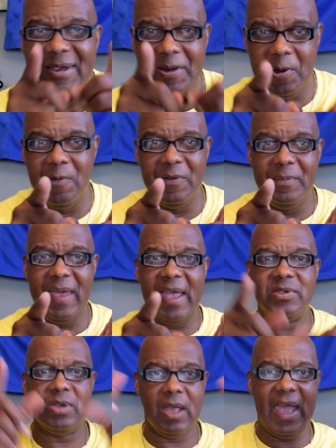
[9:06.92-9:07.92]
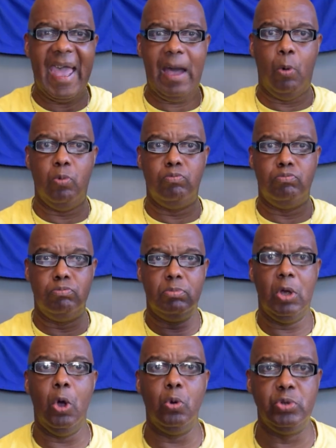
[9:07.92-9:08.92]
overmatched. Out,
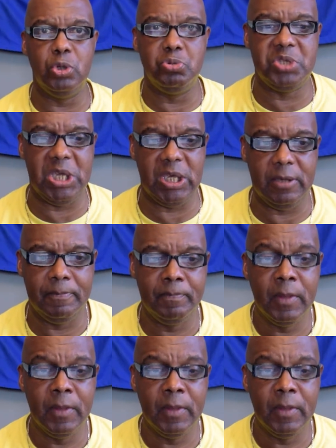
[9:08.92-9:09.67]
O-U-T.